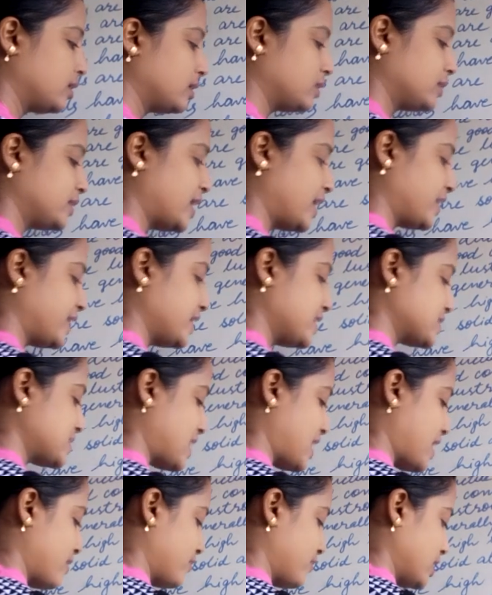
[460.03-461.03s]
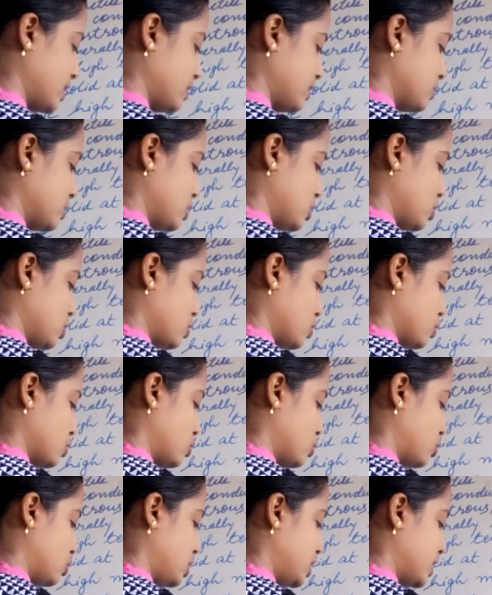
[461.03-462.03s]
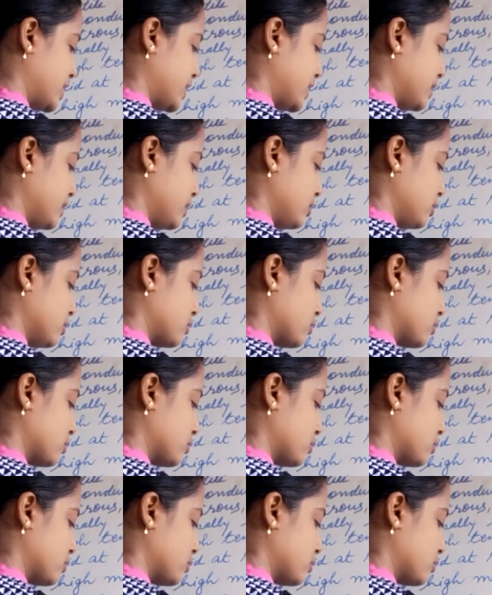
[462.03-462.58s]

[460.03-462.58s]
that is having golden